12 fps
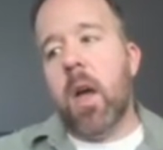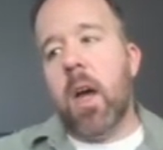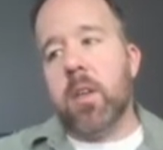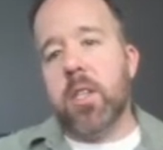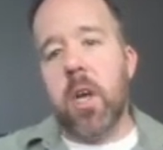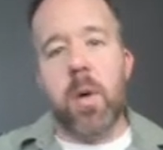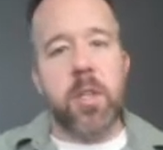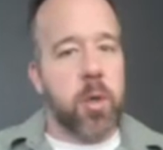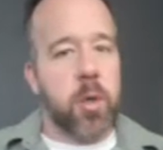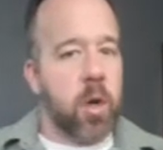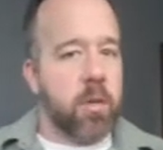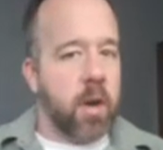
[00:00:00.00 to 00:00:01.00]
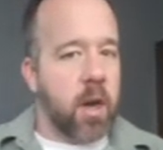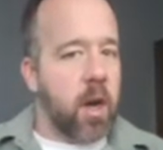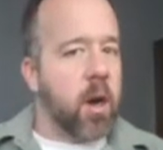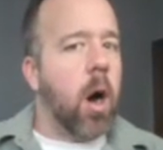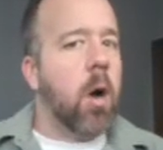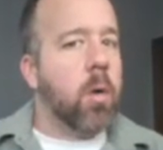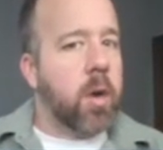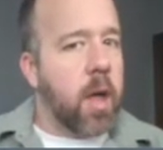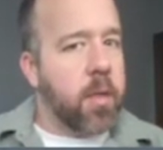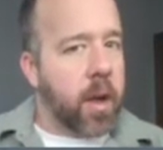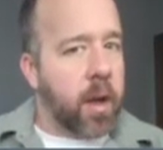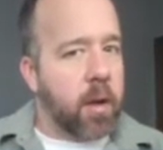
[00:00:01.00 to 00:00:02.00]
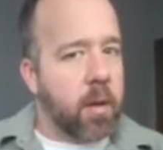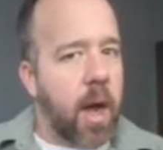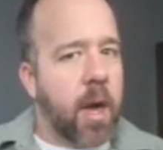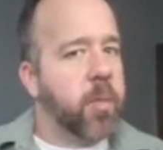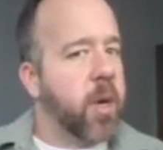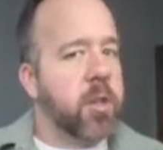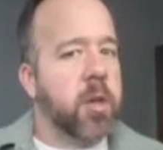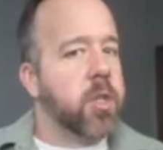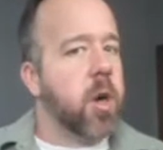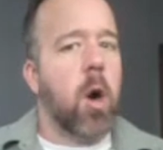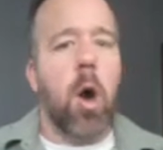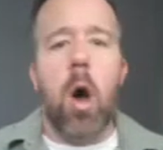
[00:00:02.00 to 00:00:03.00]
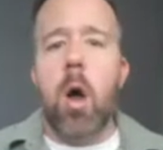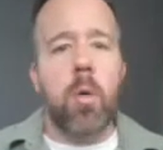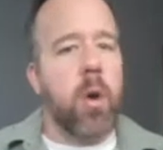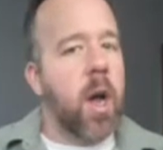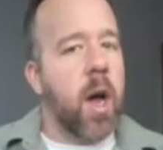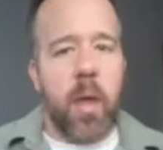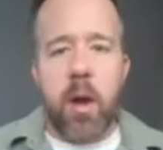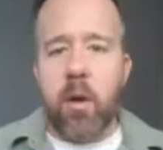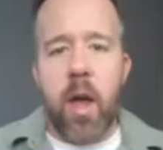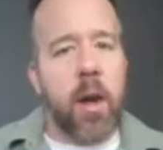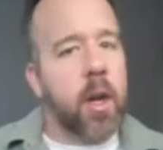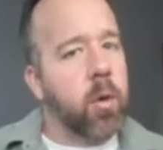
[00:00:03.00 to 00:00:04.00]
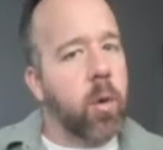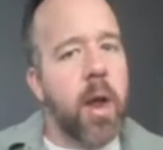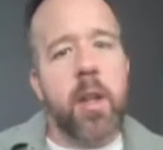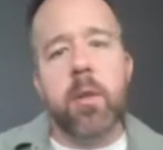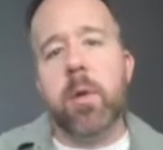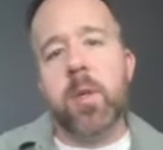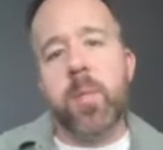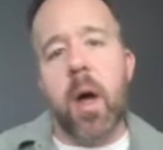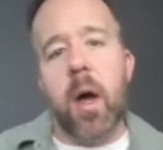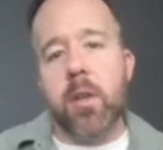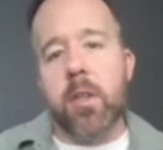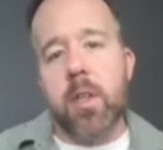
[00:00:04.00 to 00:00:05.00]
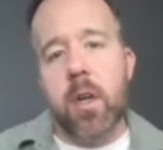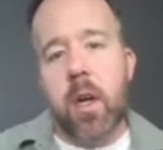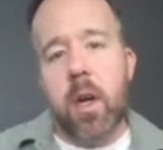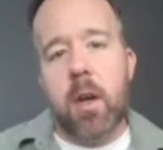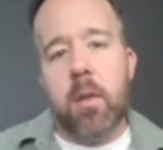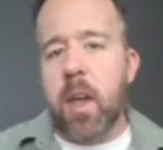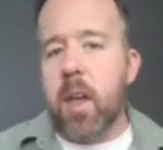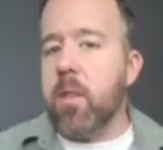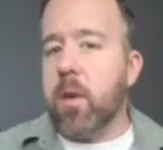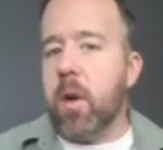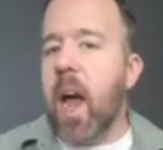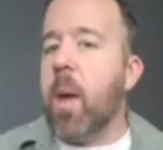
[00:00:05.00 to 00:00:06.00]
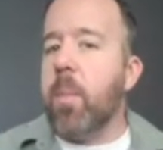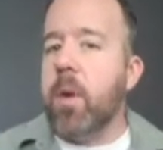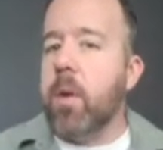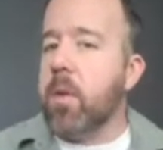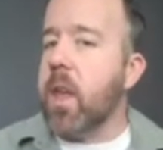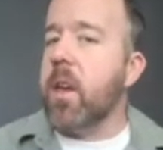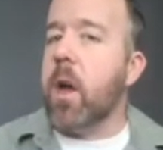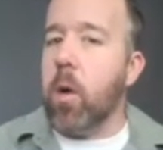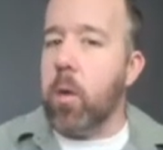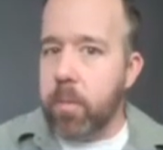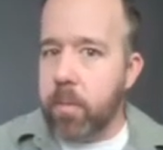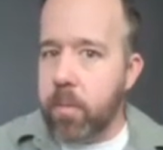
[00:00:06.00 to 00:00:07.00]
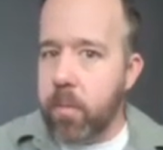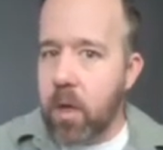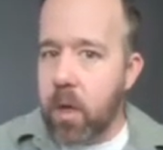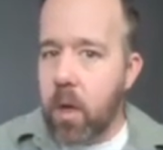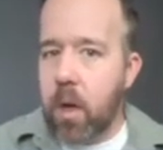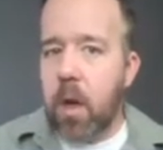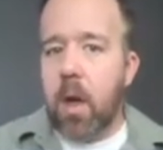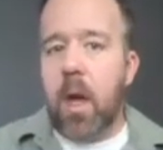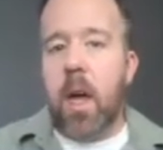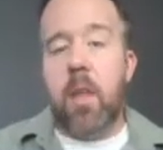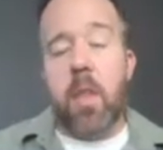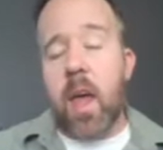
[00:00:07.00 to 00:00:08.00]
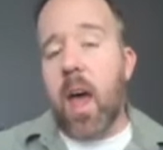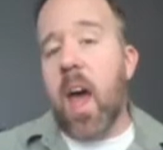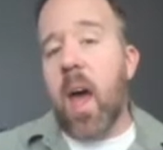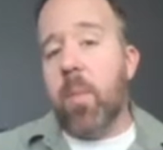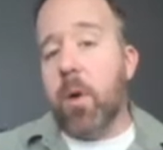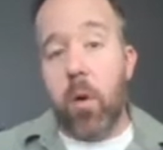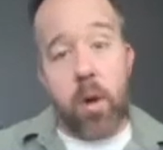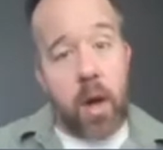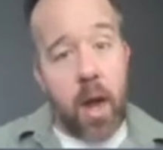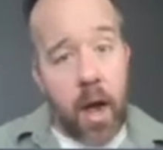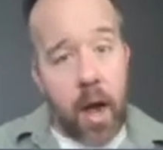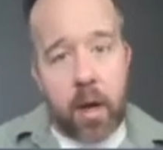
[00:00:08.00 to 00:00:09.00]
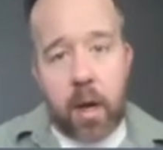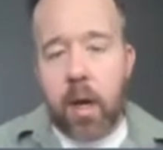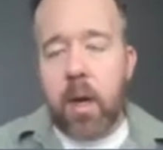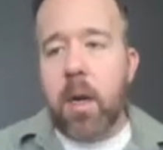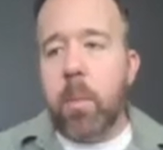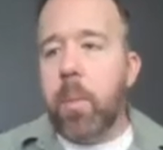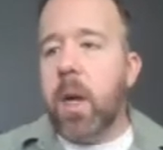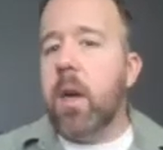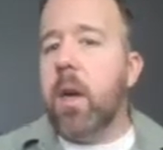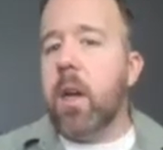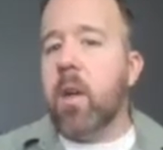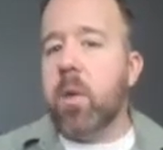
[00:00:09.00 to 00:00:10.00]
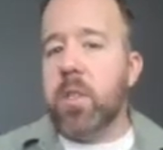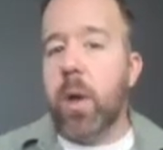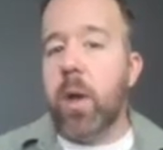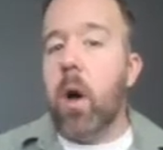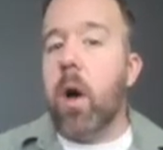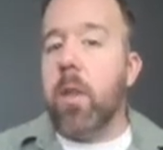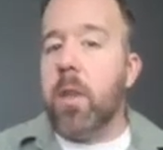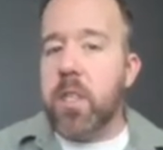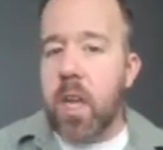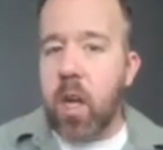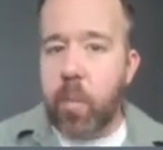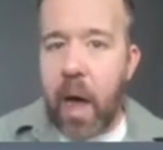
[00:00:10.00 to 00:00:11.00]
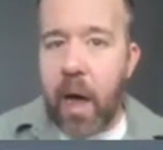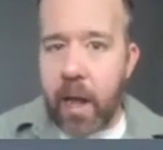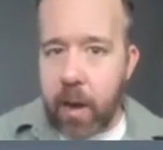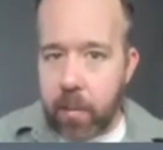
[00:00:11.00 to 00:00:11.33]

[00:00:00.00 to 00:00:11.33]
So it's sort of an all or nothing. Action potentials are all or none. They are not a graded response. They either happen or they don't. And they happen or not depending on what's going on in the cell body.